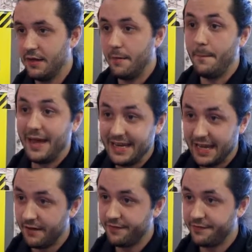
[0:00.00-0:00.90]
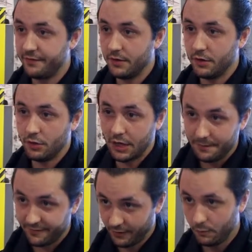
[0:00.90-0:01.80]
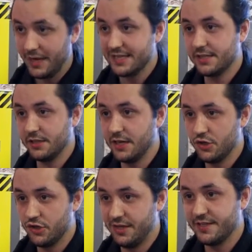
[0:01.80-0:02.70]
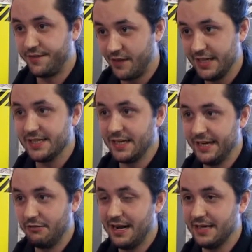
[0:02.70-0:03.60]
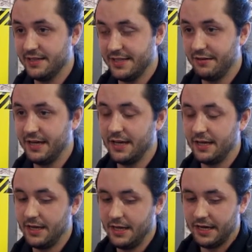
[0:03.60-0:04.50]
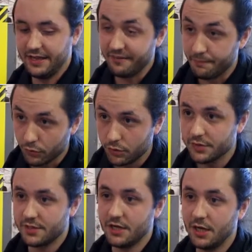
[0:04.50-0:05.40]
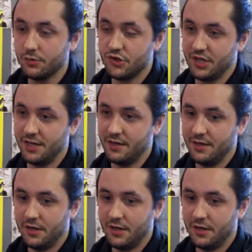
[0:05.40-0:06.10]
Many have come from Western countries to fight in Iraq and Syria, and they have brought a culture,